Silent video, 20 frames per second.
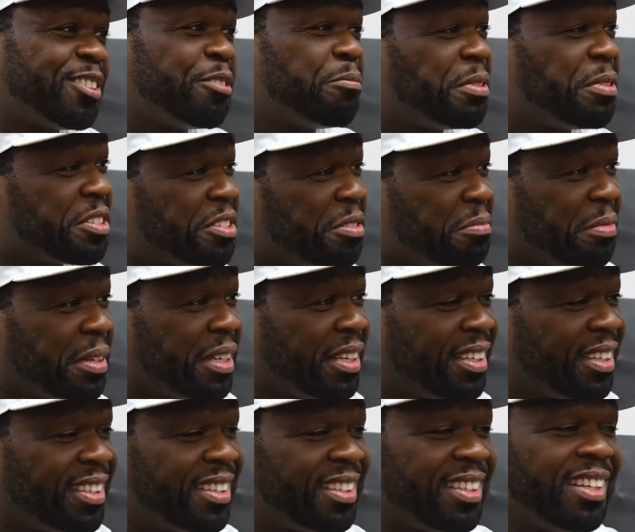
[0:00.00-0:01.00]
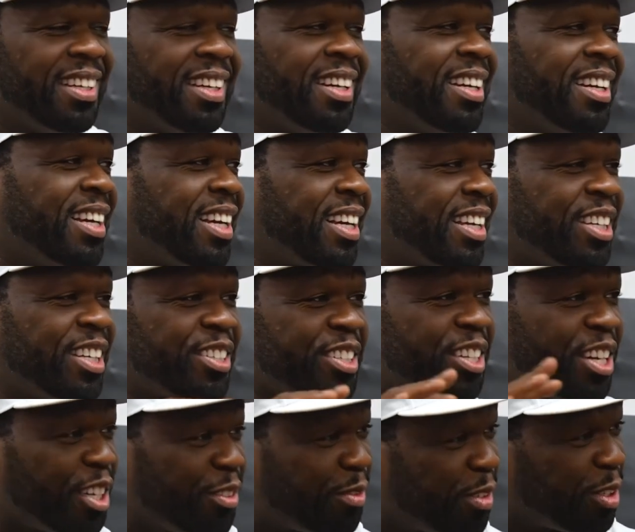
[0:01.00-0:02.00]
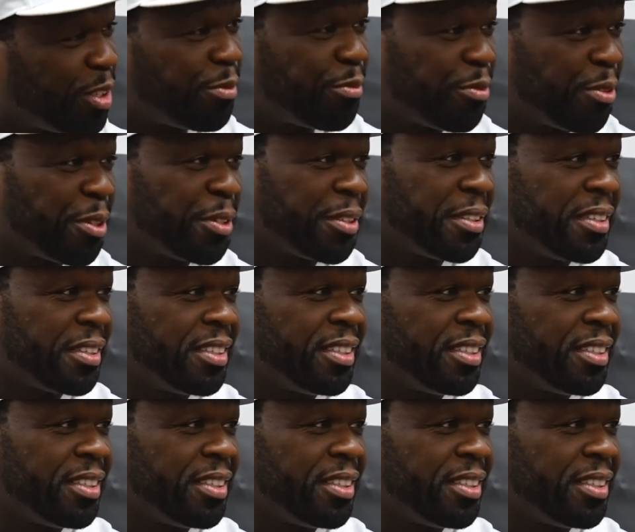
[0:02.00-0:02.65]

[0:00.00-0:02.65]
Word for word: you mention me. It gets covered further.